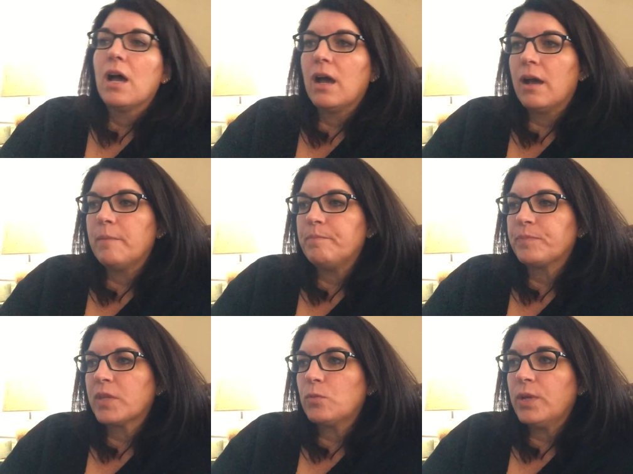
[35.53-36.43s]

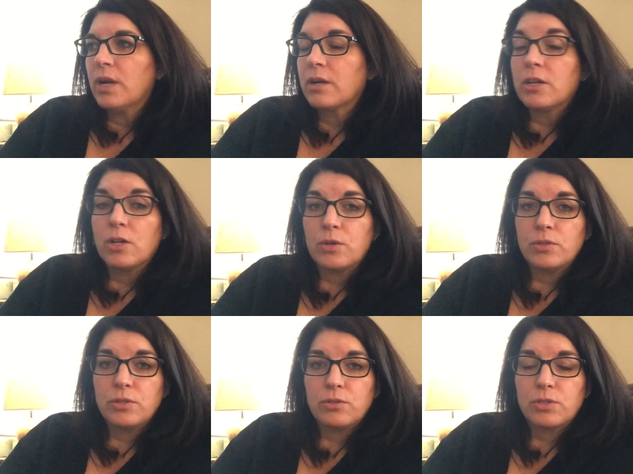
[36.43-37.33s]
Um, we are going to go
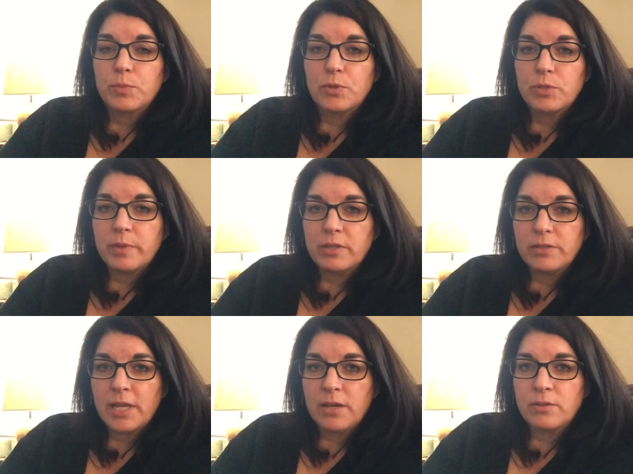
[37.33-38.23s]
to the Spruce Meadow
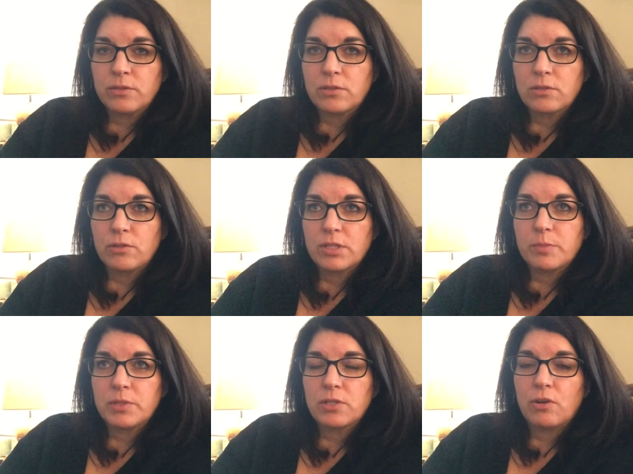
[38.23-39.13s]
Downs
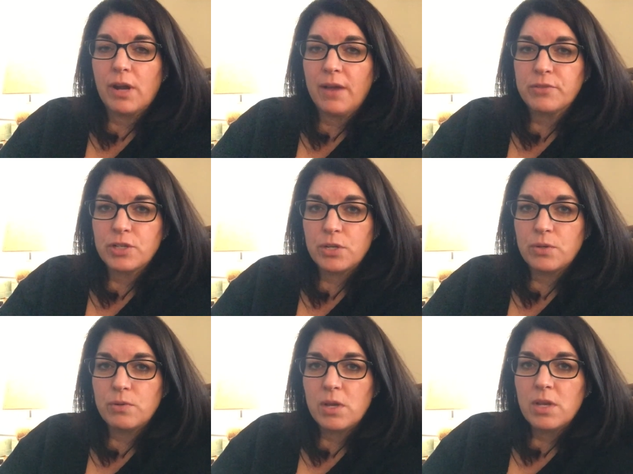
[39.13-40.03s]
Christmas Craft
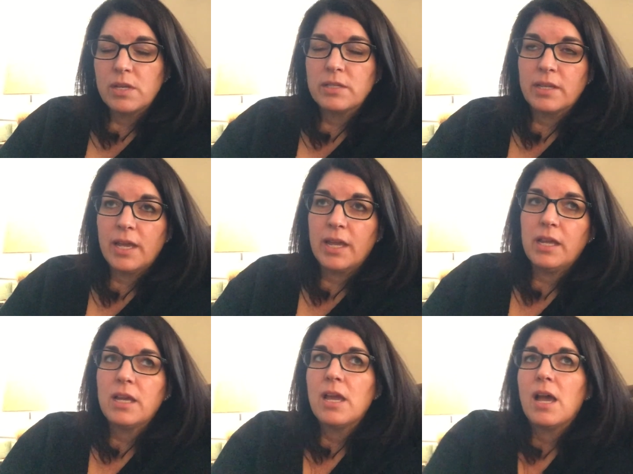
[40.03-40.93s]
Show today.